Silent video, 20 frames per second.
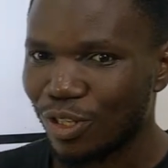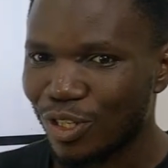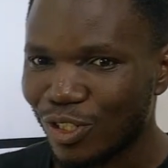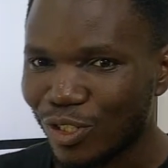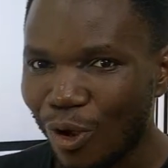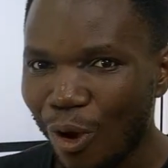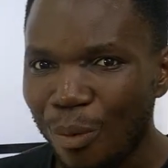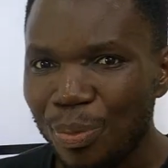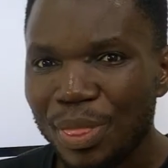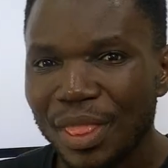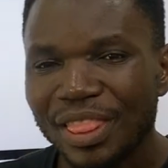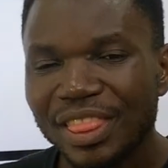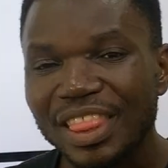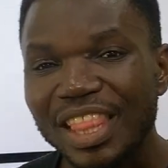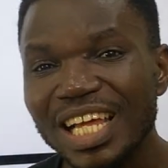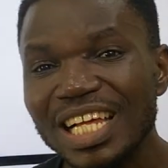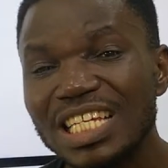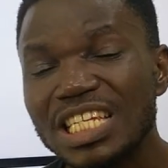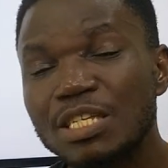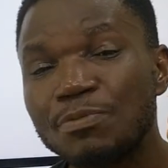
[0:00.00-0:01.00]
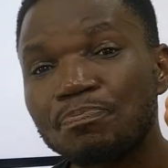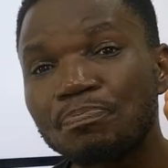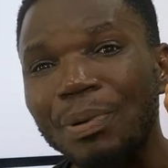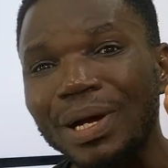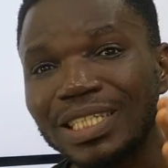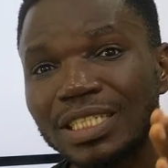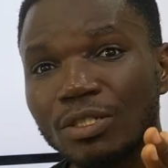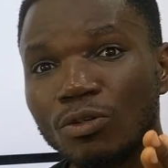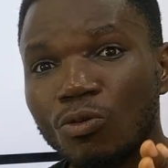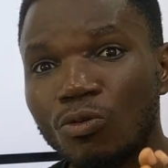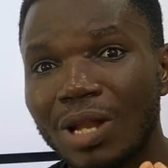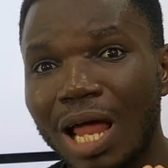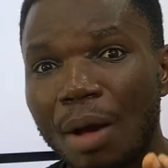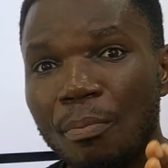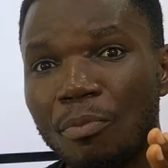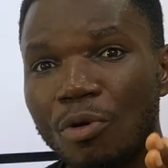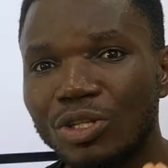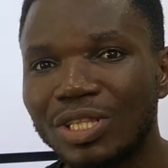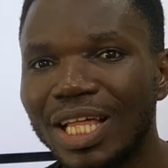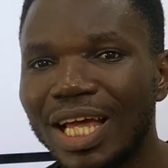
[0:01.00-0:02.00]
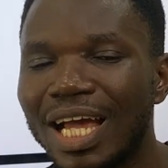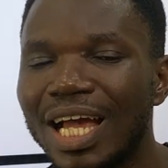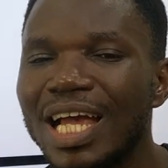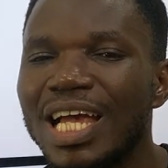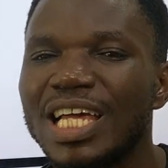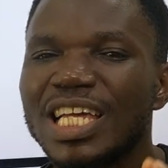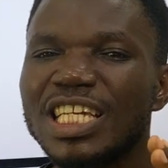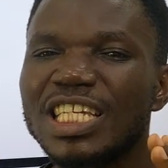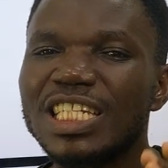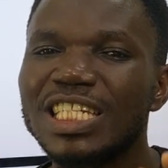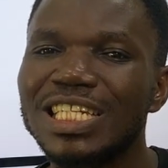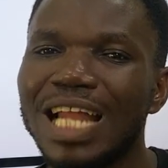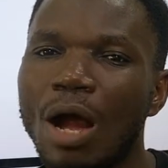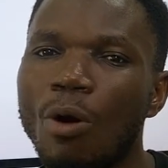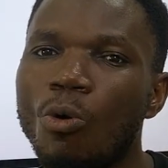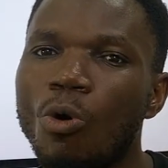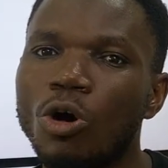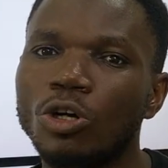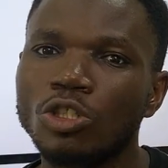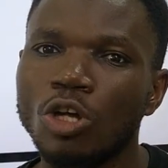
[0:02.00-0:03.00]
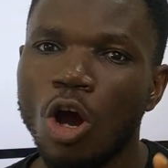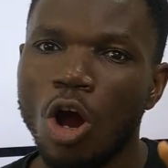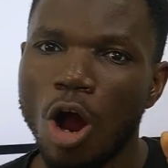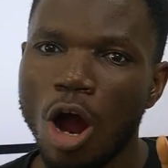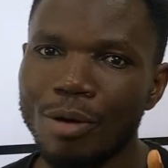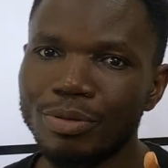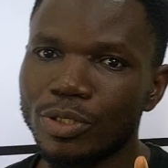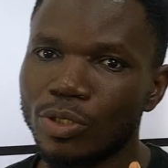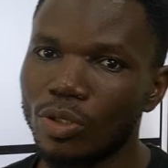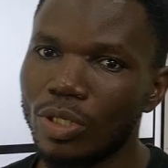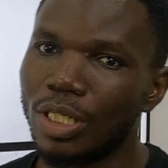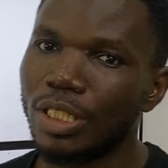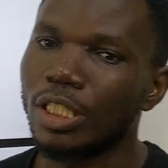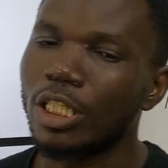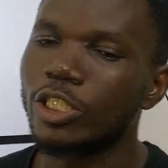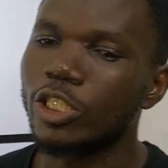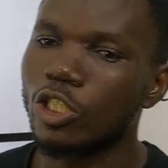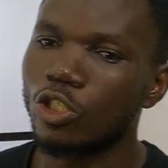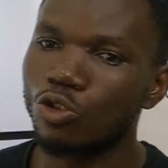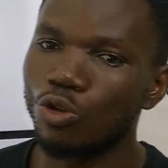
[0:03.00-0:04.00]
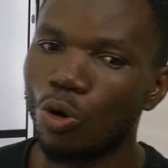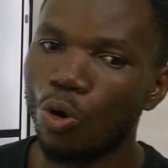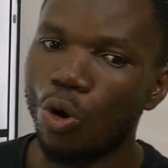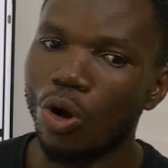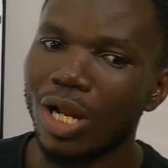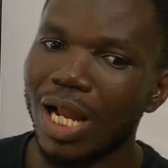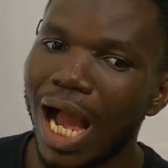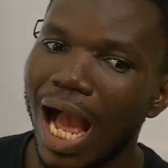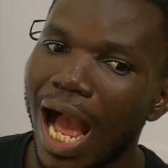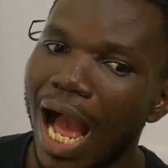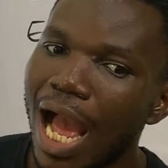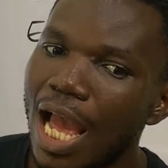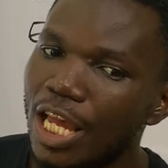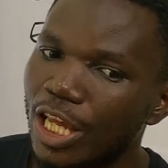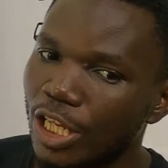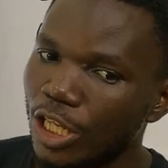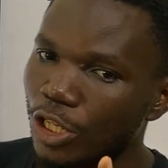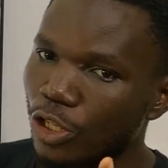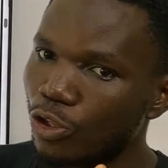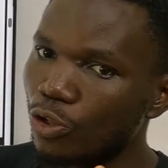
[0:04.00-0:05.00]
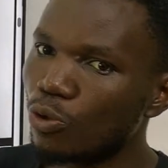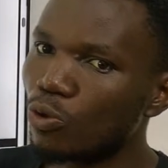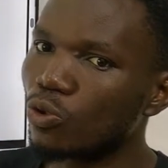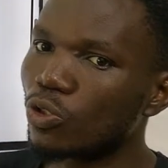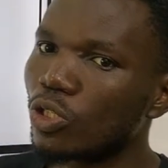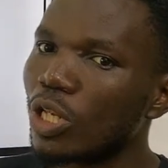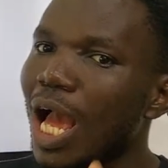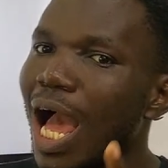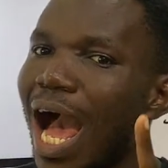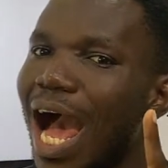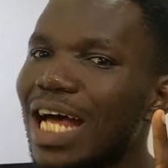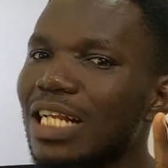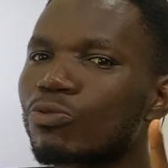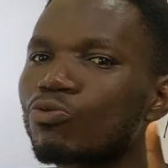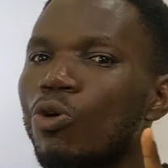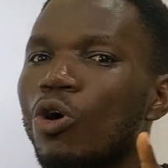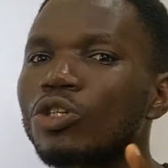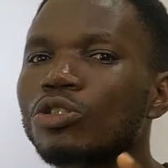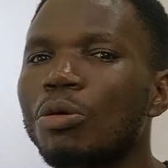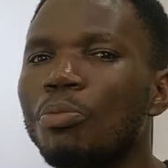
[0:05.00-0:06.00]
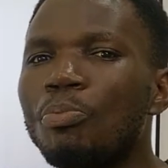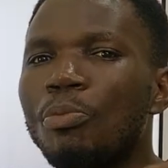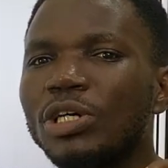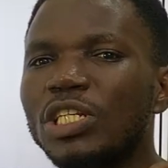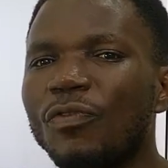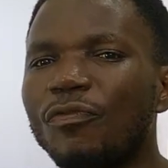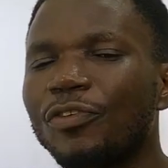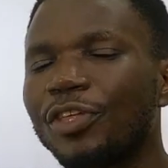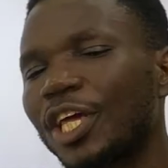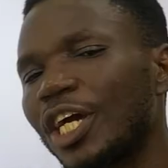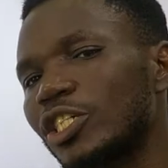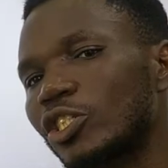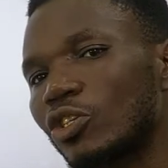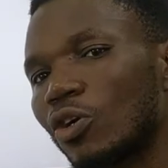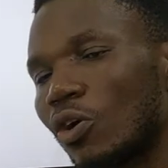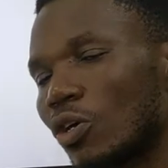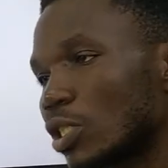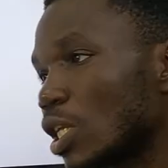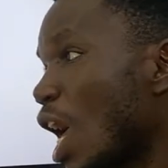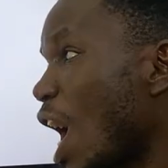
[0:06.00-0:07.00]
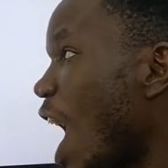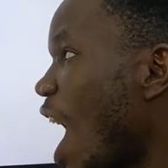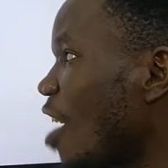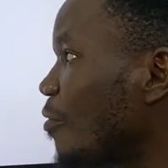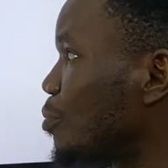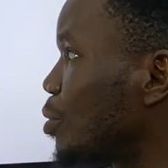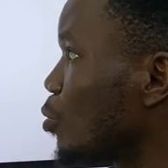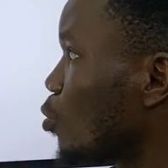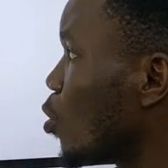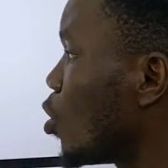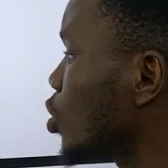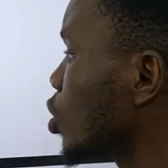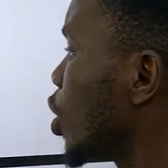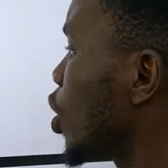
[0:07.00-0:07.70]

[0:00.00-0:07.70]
So this particular model is now what? Obsolete. It is no longer in use, as what? Modifications have been what?